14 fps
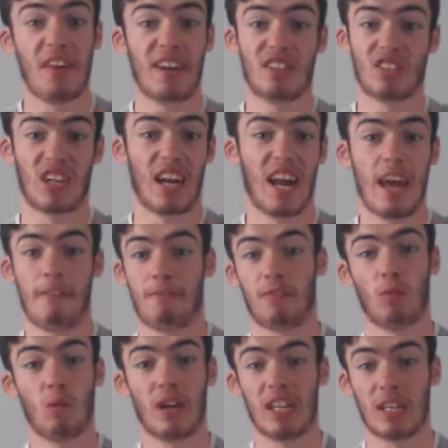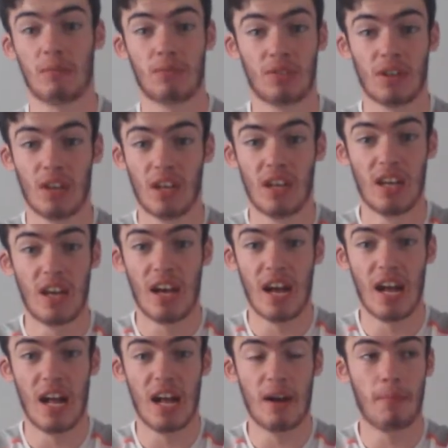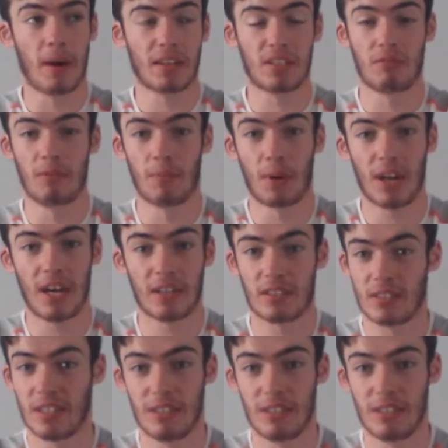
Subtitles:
They just left the Williams, Massa and Bottas.